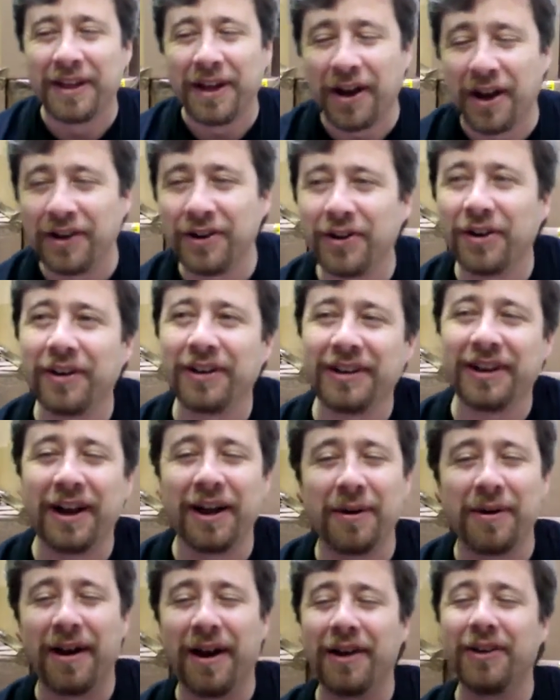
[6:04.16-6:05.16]
Under
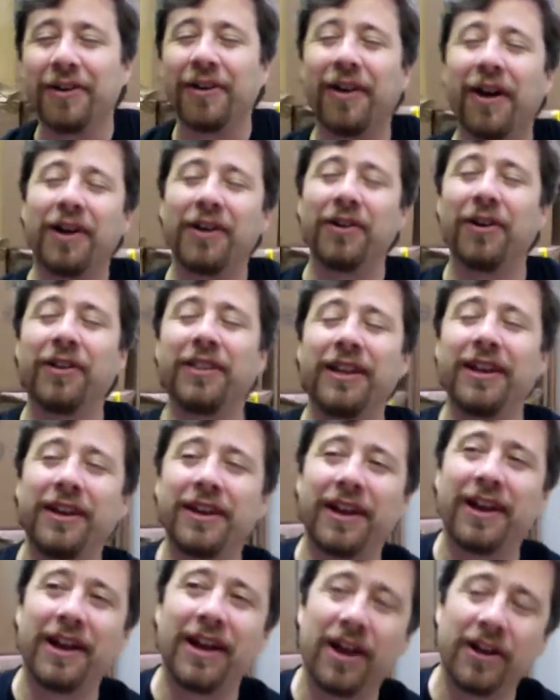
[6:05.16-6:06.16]

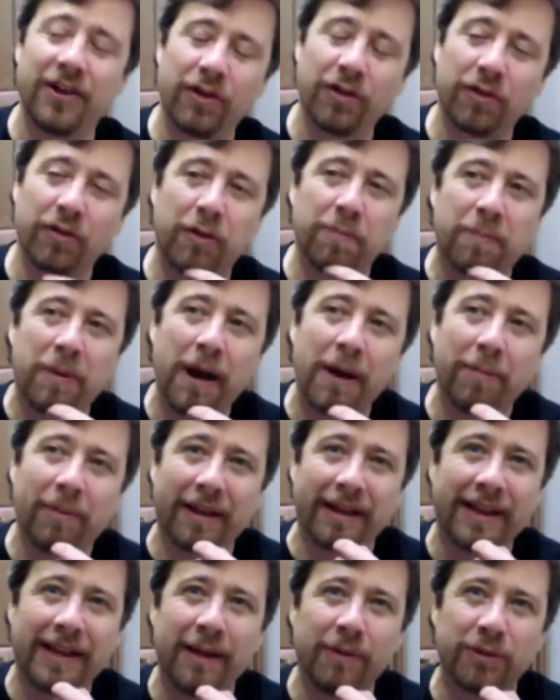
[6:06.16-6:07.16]
the
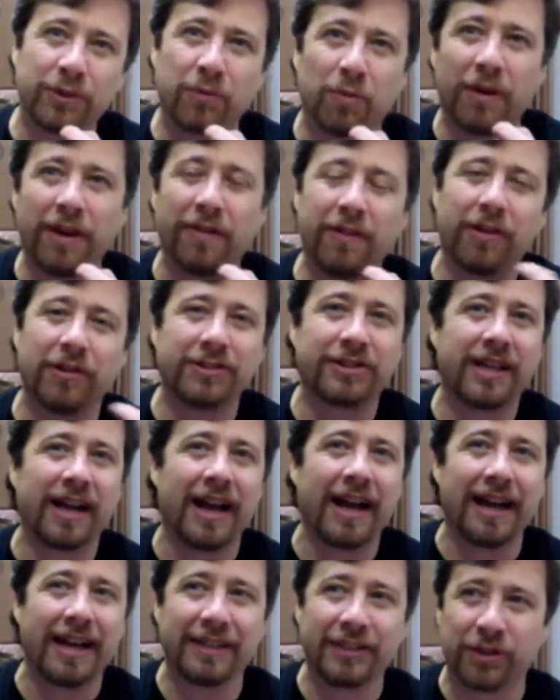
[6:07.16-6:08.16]
Republic, he was one of those
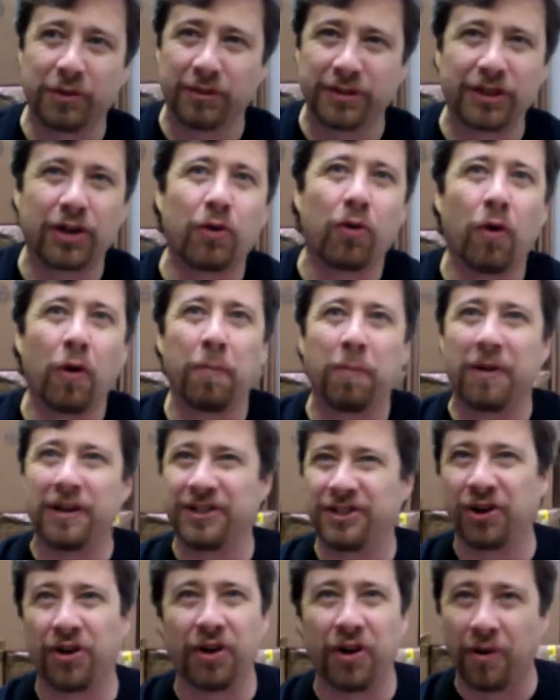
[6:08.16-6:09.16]
guys who was a corporate
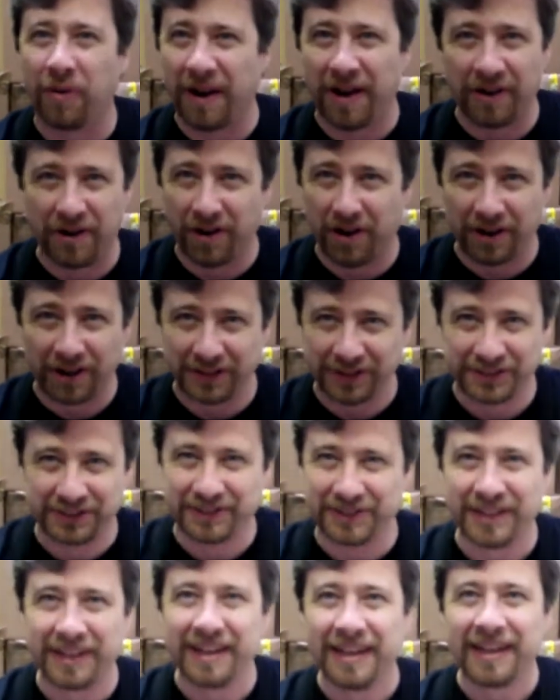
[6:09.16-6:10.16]
turnaround artist.
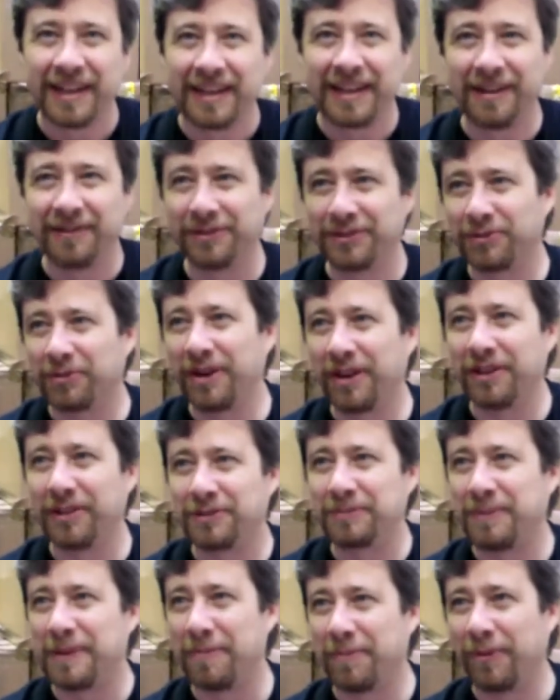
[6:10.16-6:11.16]
Mm-hmm. He was one of
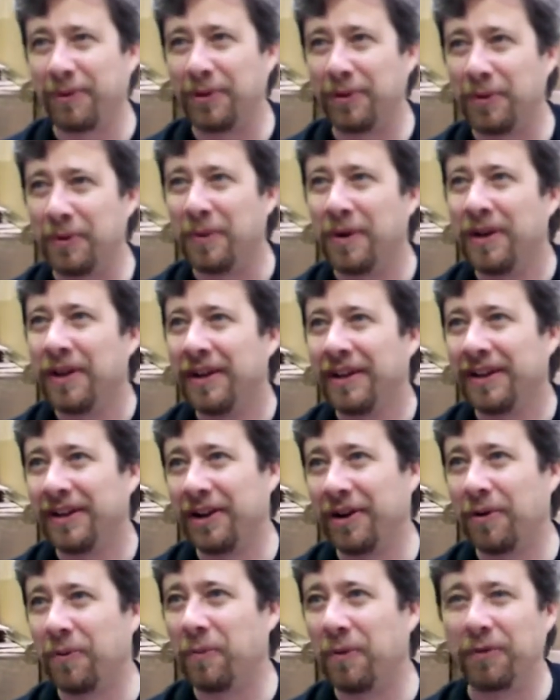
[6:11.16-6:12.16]
those people who
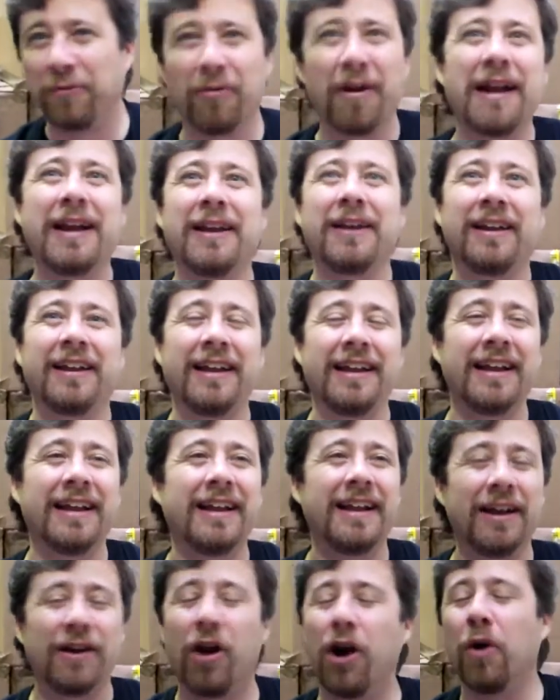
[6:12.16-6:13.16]
would write
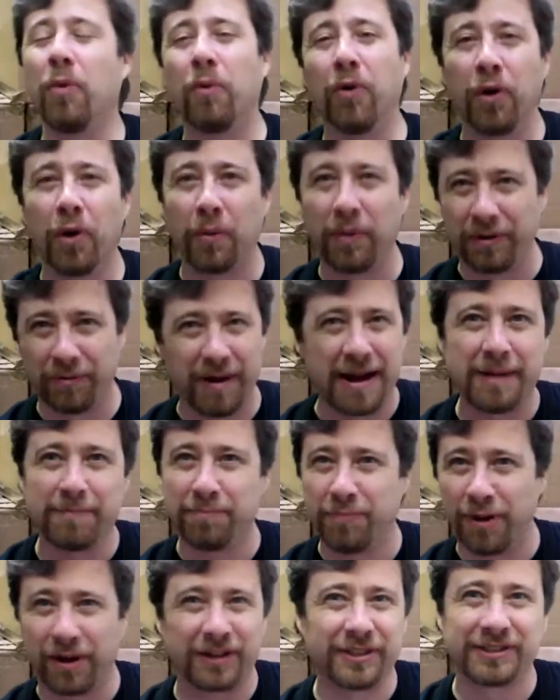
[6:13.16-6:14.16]
in our world, would write
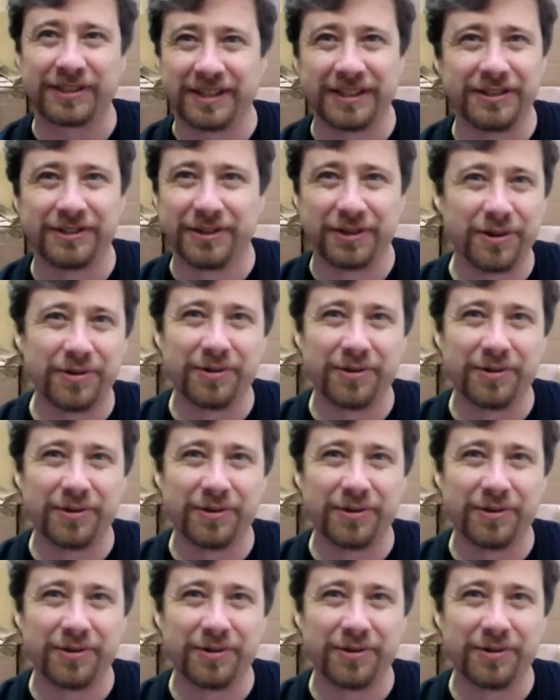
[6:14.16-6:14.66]
books and do